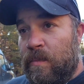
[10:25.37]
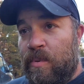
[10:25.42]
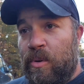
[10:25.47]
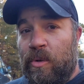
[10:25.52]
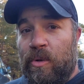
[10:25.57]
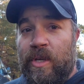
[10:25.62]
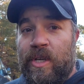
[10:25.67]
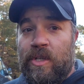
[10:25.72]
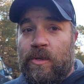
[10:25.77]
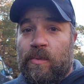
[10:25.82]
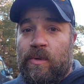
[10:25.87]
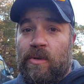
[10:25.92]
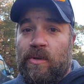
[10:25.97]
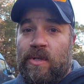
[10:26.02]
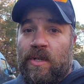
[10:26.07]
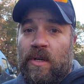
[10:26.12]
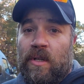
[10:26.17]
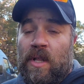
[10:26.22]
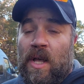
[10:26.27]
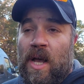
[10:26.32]
police, we use
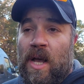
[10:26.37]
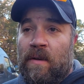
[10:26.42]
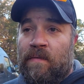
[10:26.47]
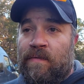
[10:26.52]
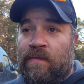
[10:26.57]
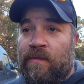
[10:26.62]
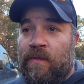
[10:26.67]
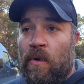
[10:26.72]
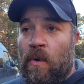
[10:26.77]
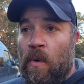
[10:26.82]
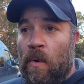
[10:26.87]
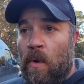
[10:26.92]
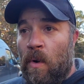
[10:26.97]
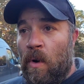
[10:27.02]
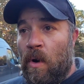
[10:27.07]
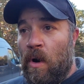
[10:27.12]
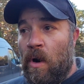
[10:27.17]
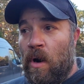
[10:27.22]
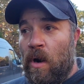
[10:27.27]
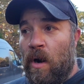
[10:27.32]
it a lot
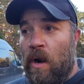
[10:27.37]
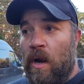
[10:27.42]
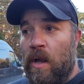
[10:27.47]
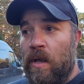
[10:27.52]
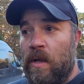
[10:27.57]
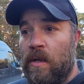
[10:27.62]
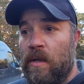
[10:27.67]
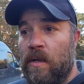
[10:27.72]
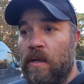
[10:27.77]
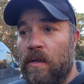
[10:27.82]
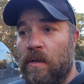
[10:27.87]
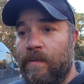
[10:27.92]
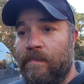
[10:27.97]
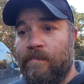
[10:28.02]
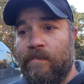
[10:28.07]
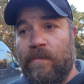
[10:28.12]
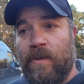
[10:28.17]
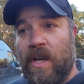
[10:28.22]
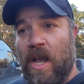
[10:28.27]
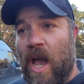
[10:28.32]
for
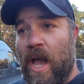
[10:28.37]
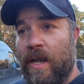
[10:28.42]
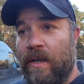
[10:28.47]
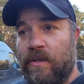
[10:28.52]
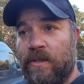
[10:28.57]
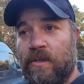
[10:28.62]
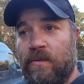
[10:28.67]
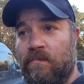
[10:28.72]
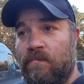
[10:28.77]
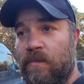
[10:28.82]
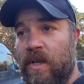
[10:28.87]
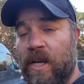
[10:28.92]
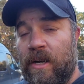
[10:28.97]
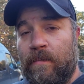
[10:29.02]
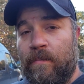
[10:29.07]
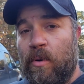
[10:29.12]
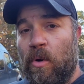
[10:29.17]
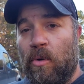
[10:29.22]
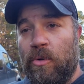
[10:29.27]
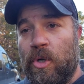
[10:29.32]
guys
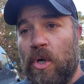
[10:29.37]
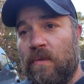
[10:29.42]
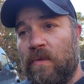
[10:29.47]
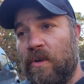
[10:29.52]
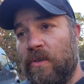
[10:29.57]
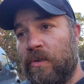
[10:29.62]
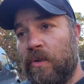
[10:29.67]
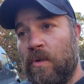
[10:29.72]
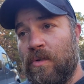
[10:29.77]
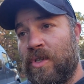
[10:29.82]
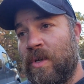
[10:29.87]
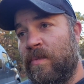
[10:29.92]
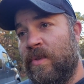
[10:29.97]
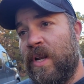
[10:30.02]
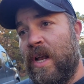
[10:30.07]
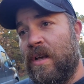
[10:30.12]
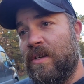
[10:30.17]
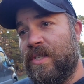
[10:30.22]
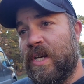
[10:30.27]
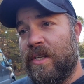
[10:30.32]
getting pulled over, throw something
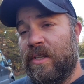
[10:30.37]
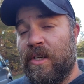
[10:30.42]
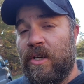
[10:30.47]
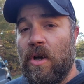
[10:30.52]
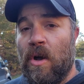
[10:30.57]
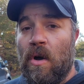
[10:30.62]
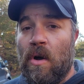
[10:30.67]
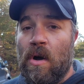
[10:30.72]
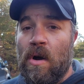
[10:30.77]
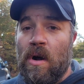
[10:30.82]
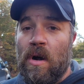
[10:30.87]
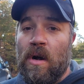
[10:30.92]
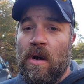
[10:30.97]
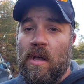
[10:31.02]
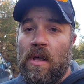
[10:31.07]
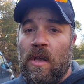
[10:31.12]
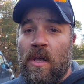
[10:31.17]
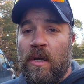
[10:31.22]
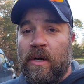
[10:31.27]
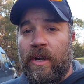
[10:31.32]
outside the car,
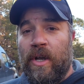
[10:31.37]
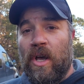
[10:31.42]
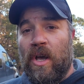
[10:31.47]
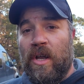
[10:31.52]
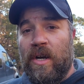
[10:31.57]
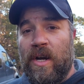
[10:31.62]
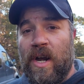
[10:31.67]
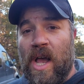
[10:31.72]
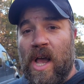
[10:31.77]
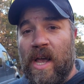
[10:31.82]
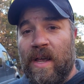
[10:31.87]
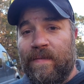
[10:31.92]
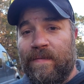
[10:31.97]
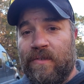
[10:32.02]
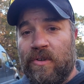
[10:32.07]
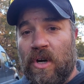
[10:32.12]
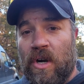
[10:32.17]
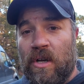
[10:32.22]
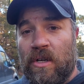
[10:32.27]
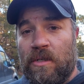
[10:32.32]
gun, knife,
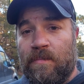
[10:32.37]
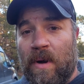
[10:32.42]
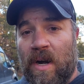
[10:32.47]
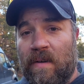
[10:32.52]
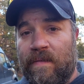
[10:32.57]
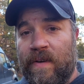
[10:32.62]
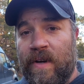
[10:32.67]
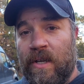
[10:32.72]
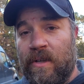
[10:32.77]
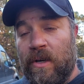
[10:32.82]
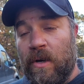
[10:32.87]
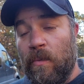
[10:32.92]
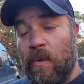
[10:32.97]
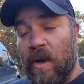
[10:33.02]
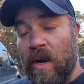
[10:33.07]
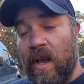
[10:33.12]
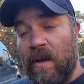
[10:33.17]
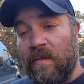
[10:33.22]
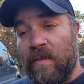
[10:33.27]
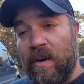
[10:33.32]
drugs, paraphernalia, or
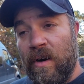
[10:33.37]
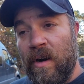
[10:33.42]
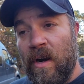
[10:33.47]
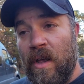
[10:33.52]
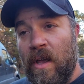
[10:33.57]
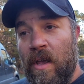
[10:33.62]
whatever.